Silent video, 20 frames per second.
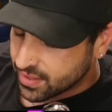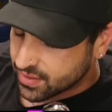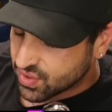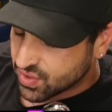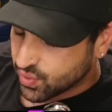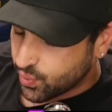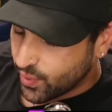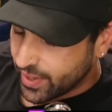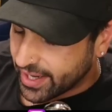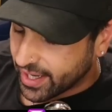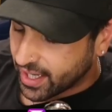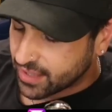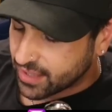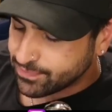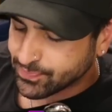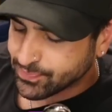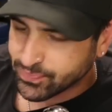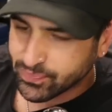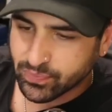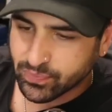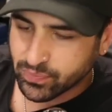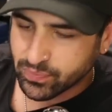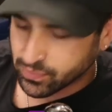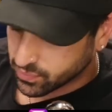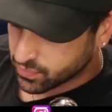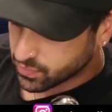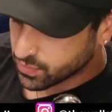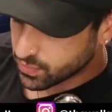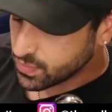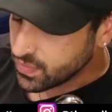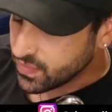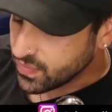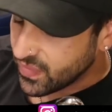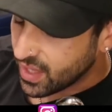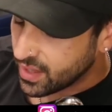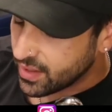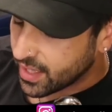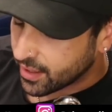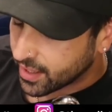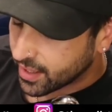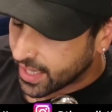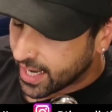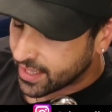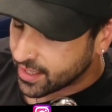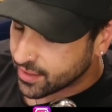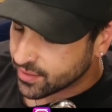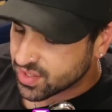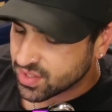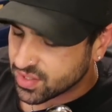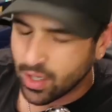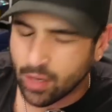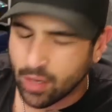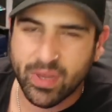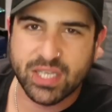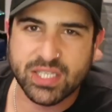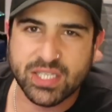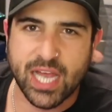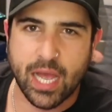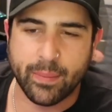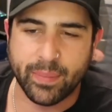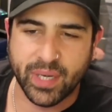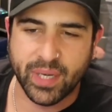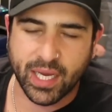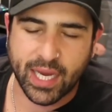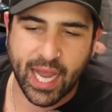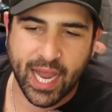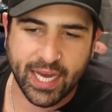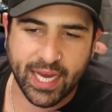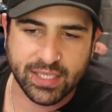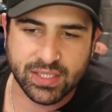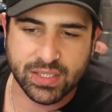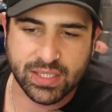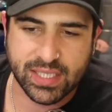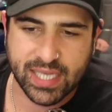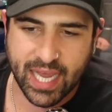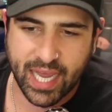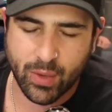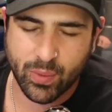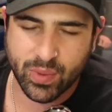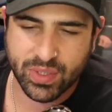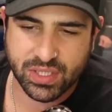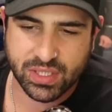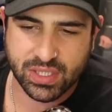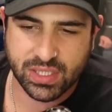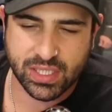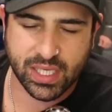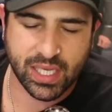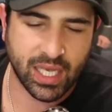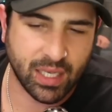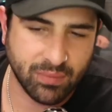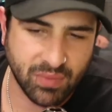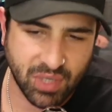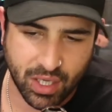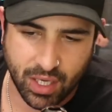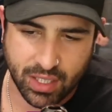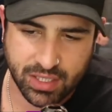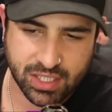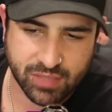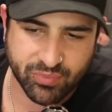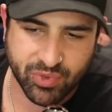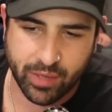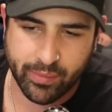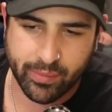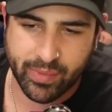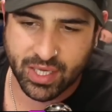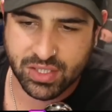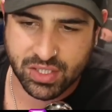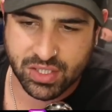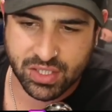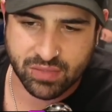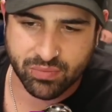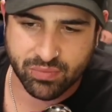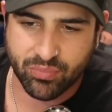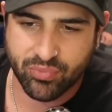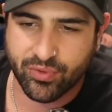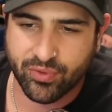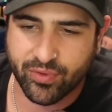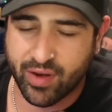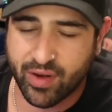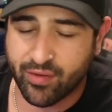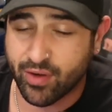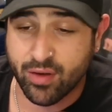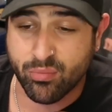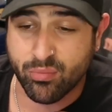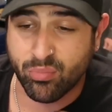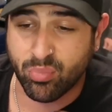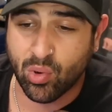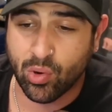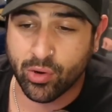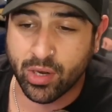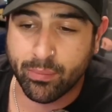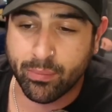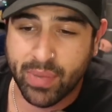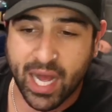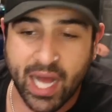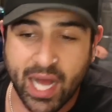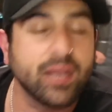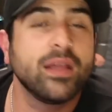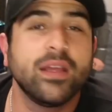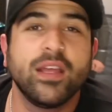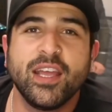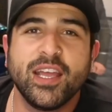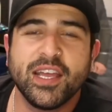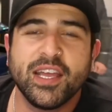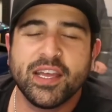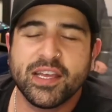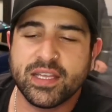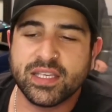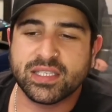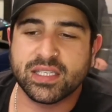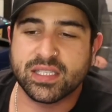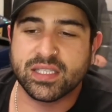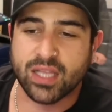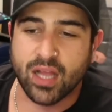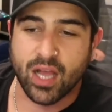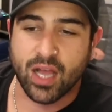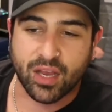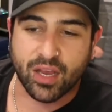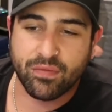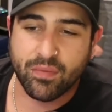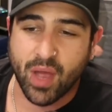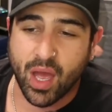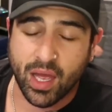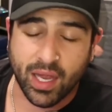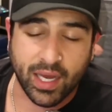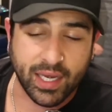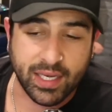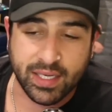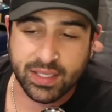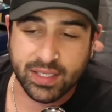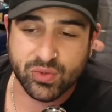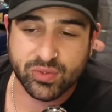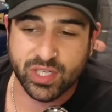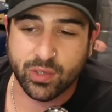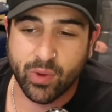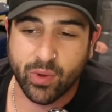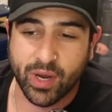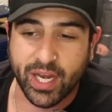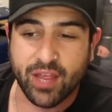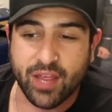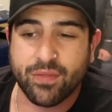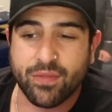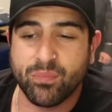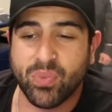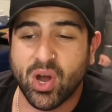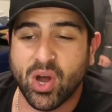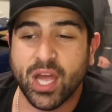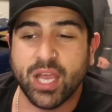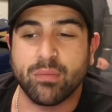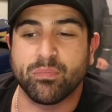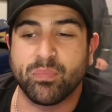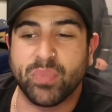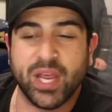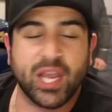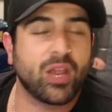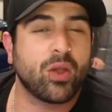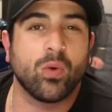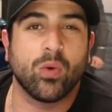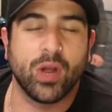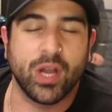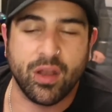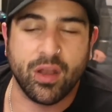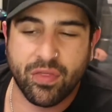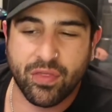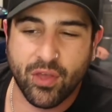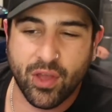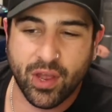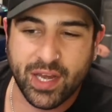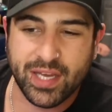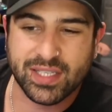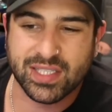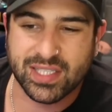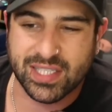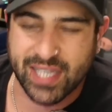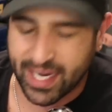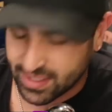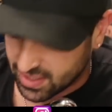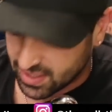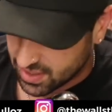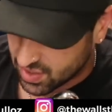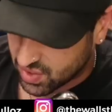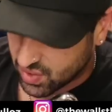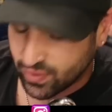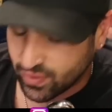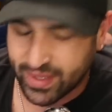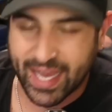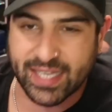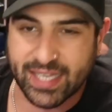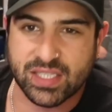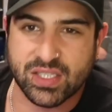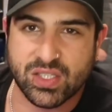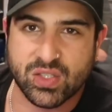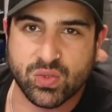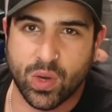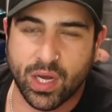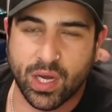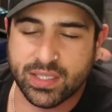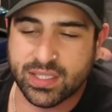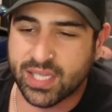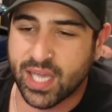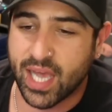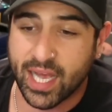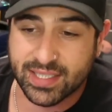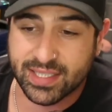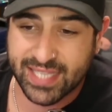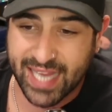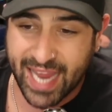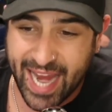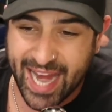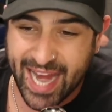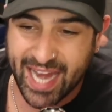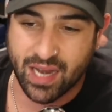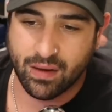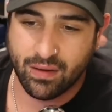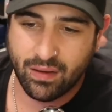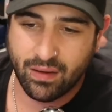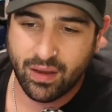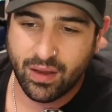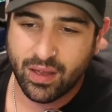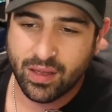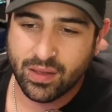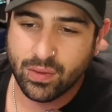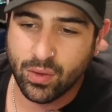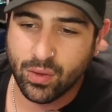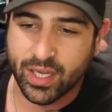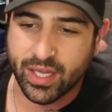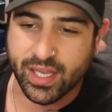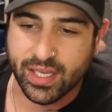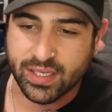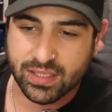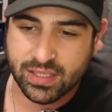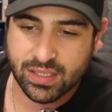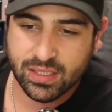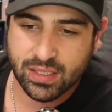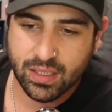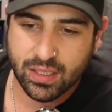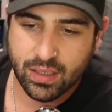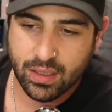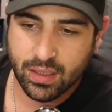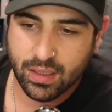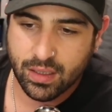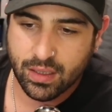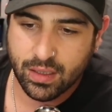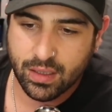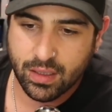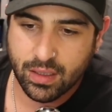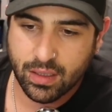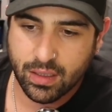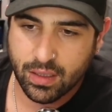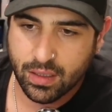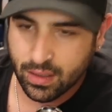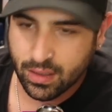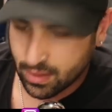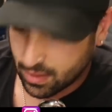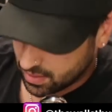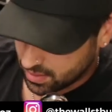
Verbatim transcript: to Twitter there again, there's not much happening again today, which is, um, you know, it's pretty much just very boring. But this is like uh, an interesting one here. Buying Bitcoin 30 cents in 2010. Uh, Look at this. Hendrix.com,